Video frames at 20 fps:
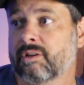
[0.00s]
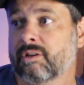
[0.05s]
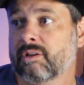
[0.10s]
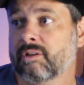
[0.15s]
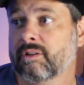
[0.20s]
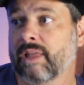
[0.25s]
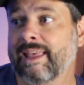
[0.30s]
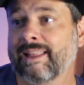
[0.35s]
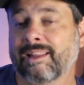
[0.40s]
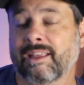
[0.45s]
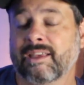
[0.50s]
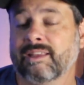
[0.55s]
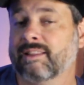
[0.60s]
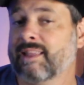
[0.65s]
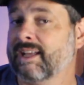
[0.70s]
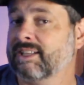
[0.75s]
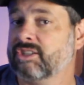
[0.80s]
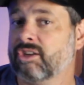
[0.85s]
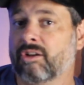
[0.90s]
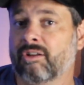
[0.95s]
Lately,
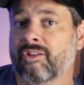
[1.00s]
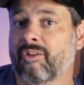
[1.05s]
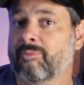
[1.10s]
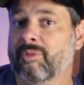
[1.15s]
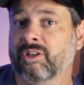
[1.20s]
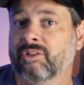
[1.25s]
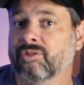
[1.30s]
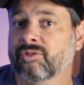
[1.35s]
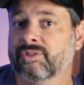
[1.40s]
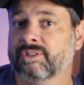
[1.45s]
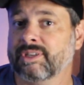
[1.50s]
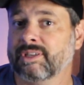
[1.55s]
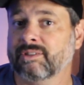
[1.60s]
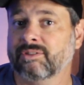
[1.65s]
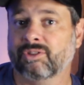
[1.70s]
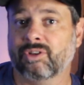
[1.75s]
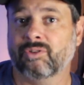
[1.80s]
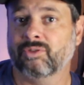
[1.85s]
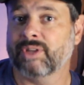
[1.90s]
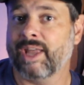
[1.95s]
that's all I've been using,
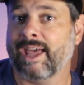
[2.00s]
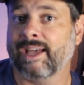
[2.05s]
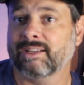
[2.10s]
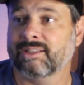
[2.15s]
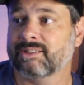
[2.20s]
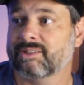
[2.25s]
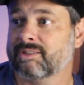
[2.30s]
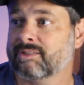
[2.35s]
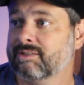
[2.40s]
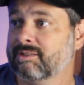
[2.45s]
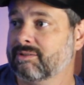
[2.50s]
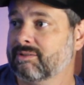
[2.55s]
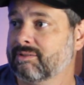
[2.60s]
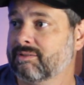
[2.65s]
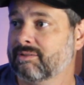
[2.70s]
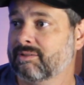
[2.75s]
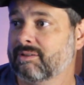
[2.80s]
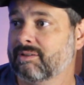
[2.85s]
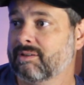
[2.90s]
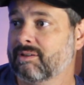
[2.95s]
ToneX.
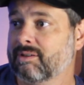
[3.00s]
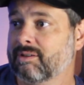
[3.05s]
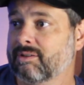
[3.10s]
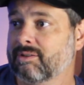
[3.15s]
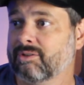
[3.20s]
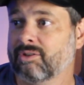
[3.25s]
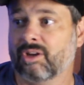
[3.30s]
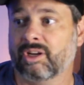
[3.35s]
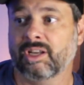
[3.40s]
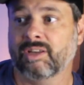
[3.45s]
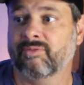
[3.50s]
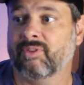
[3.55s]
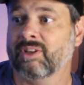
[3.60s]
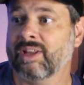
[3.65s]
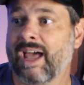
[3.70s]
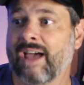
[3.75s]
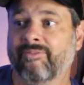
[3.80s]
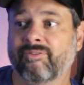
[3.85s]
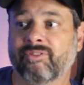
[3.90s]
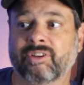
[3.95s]
Not even
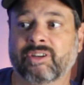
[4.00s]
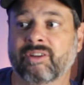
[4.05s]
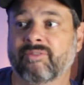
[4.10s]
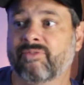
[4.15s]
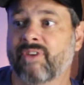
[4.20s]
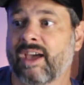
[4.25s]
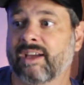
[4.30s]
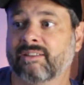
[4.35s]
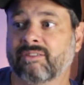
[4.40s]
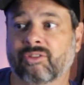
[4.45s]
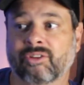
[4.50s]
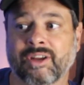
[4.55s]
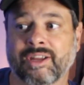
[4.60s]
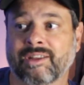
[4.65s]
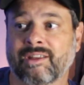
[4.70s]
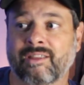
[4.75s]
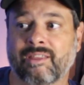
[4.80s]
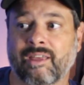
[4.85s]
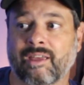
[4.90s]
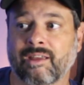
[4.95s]
After Effects or
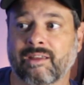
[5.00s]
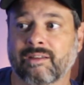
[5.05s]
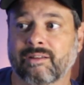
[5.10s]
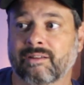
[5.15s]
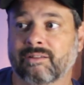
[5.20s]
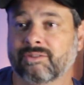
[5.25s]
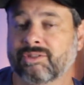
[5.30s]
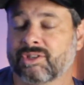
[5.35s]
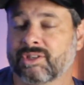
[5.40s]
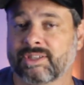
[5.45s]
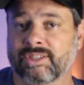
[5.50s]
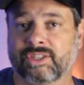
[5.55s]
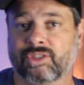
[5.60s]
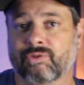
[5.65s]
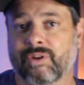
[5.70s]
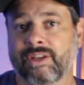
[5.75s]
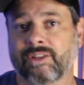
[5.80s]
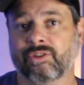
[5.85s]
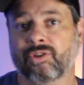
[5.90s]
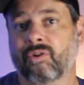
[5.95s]
anything, just
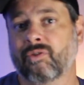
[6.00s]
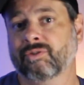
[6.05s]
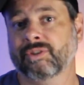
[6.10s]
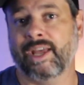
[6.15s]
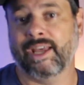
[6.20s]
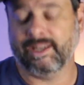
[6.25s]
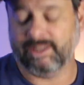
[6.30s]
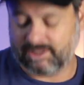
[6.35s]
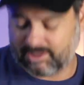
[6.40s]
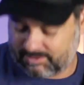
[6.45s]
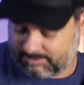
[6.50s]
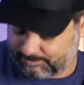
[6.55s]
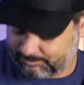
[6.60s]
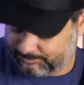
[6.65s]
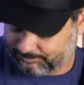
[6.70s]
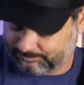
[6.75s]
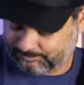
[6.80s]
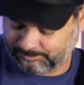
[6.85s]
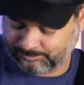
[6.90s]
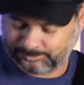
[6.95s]
straight ToneX.
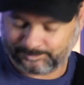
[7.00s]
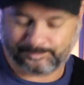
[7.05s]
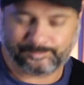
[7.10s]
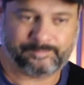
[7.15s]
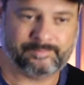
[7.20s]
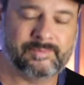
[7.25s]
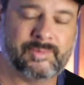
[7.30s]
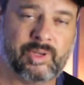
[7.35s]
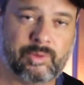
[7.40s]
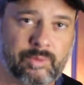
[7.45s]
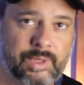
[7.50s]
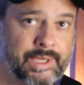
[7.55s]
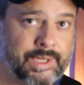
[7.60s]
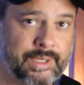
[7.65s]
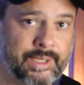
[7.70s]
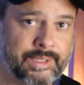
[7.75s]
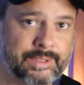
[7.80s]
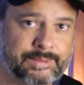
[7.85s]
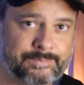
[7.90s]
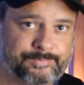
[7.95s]
Really
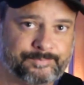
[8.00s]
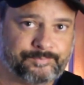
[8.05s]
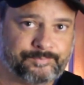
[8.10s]
good.